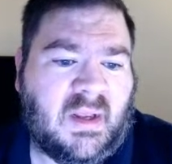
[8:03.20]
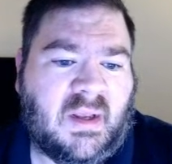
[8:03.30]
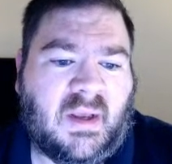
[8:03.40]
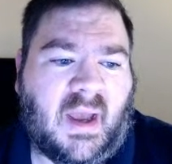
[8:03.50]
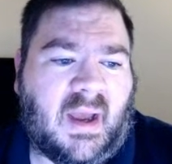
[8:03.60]

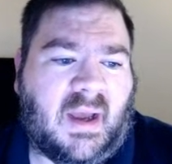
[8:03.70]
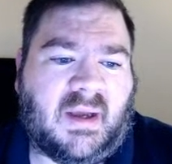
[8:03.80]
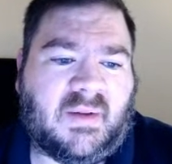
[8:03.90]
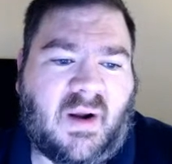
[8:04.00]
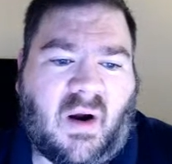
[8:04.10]

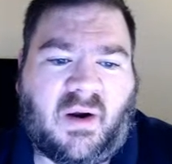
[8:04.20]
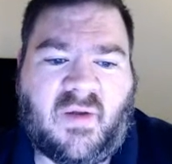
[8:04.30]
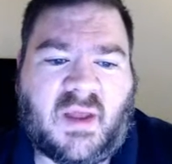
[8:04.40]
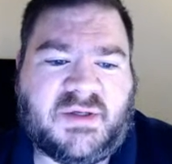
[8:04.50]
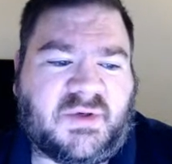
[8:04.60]

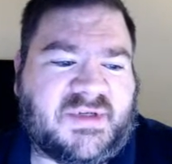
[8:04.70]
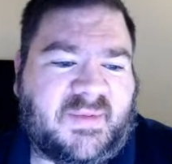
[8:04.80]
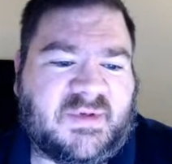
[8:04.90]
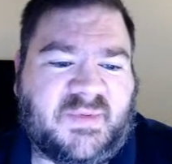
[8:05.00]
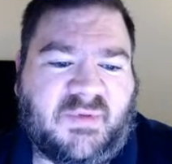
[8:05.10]
Archaeological
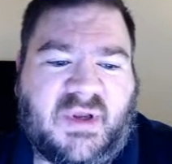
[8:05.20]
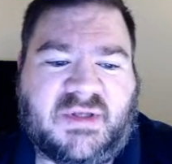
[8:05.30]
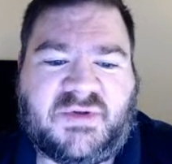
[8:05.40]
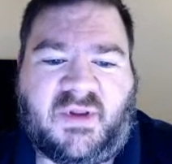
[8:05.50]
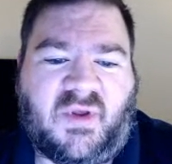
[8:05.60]
team has been
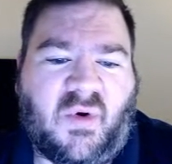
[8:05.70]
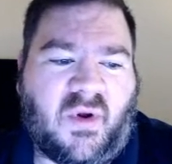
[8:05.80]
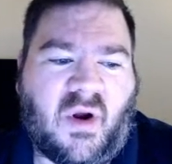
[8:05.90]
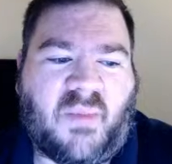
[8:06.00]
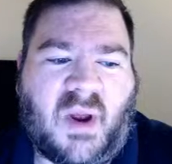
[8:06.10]
reconstructing the
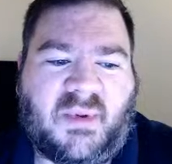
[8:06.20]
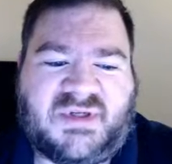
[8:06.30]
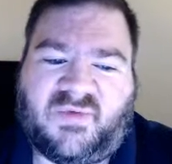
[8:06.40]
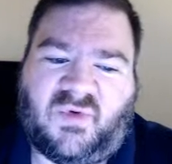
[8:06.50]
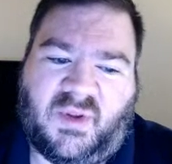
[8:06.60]
courtyard, published
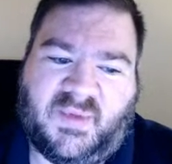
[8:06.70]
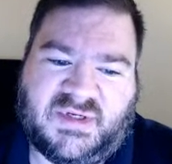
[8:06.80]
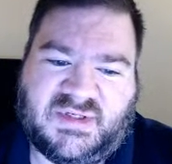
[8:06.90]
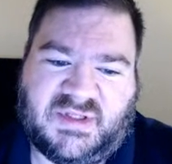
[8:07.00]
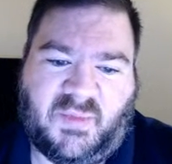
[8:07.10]
several
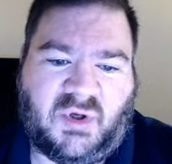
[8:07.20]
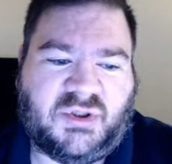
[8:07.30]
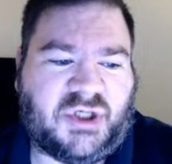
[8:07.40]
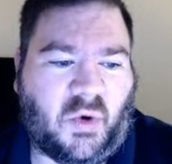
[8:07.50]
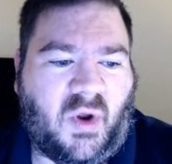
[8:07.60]
images in the book
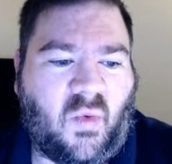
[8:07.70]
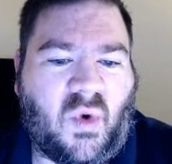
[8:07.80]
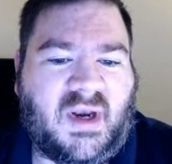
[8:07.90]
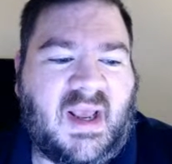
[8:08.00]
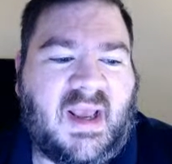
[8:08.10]
showing
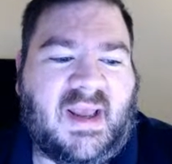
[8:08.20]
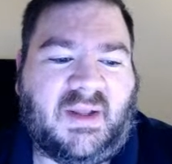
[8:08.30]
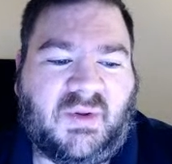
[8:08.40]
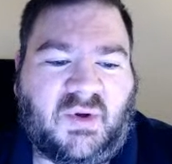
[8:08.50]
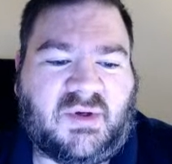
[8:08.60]
what
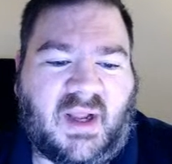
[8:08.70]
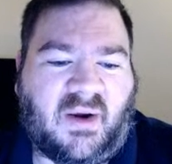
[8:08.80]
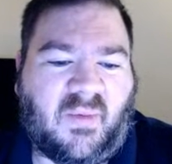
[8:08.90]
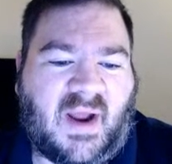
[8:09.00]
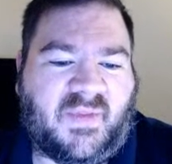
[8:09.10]
it looked
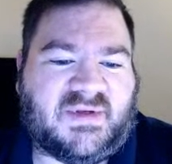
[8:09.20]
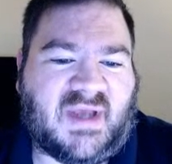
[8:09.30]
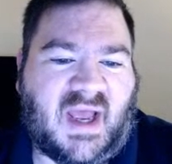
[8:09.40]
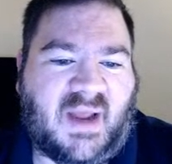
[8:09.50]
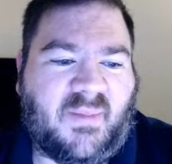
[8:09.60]
like around the
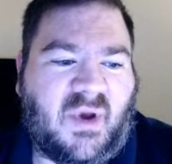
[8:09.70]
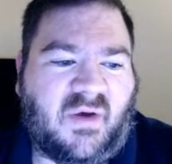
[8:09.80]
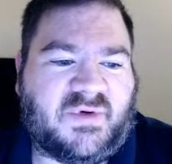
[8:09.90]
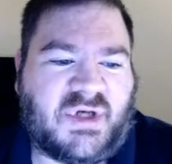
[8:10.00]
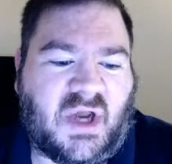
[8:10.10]
time
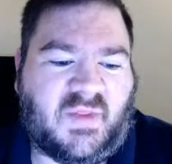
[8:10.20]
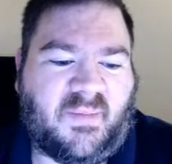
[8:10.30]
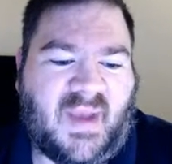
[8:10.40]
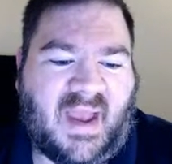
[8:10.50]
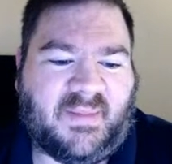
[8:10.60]
of John the
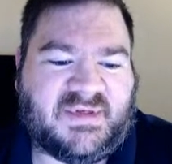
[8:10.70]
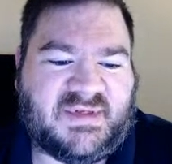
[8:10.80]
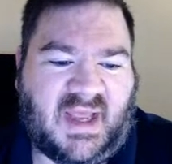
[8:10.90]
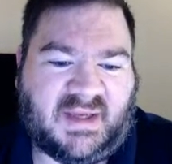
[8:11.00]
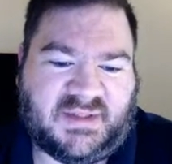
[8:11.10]

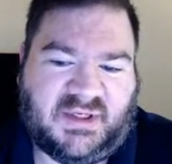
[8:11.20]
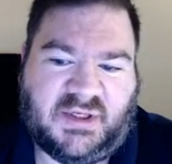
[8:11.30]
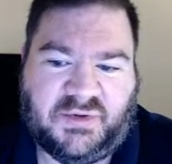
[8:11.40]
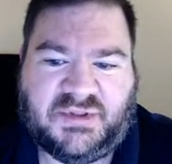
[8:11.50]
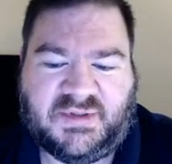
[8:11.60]
Baptist
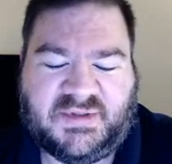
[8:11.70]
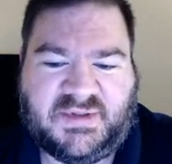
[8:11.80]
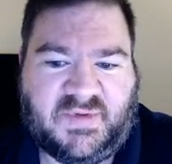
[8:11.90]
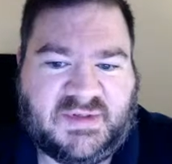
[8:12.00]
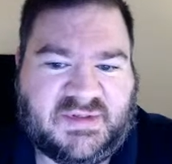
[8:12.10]
execution.
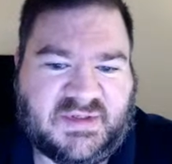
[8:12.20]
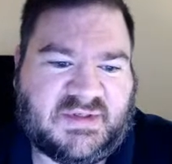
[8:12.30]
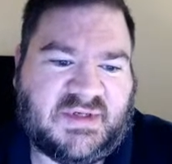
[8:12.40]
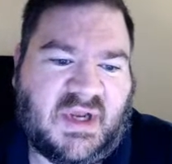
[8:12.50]
So this is